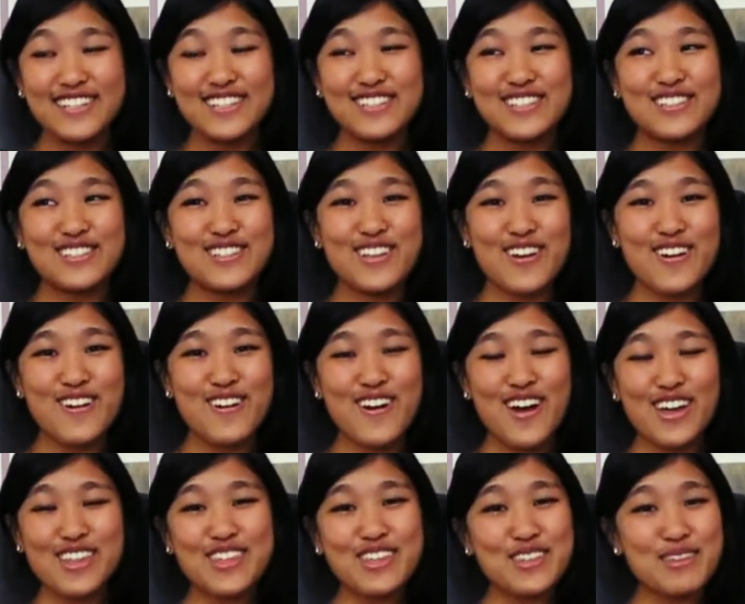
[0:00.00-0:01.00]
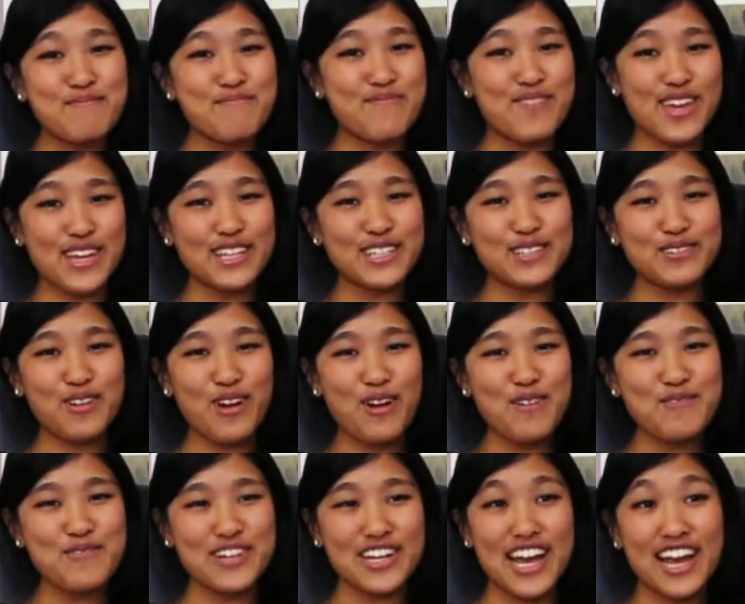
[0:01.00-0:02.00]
So I think the biggest problem would